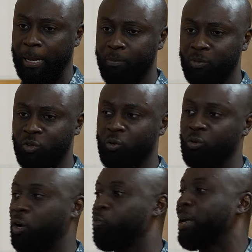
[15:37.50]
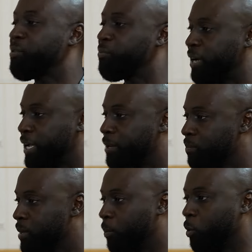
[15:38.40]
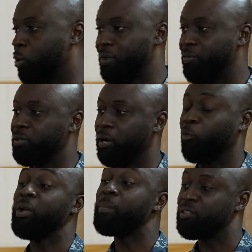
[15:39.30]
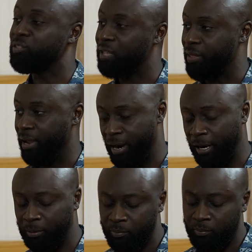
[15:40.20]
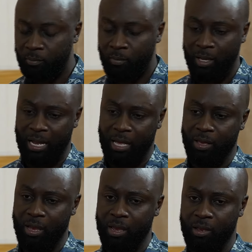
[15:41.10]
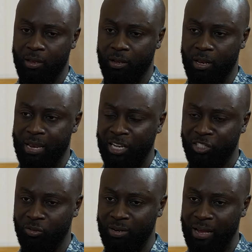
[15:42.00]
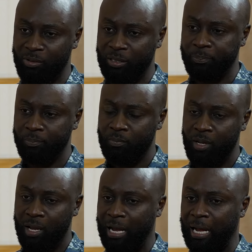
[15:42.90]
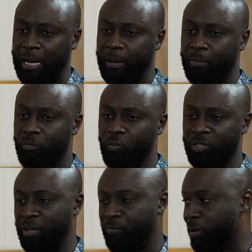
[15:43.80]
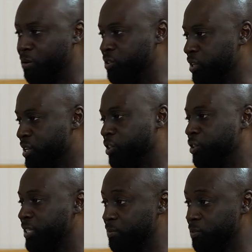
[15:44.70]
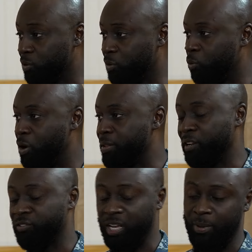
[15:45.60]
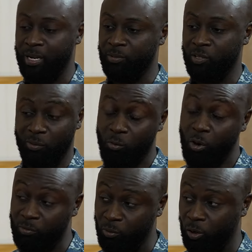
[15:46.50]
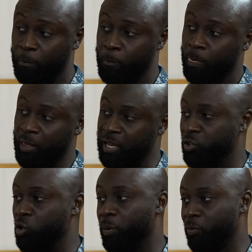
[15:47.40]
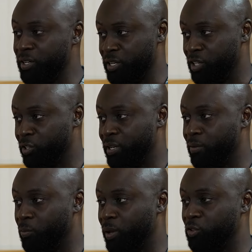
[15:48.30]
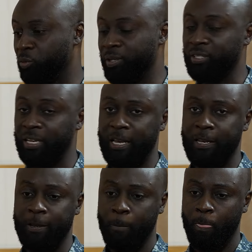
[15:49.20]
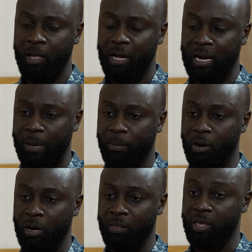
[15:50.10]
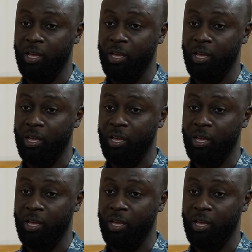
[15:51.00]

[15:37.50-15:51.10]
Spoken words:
So those are ratified with whatever agreements that they are. At the national level, we signed various initiatives. So one that is coming up to look forward for is the Human Rights Initiative, which will be signed at the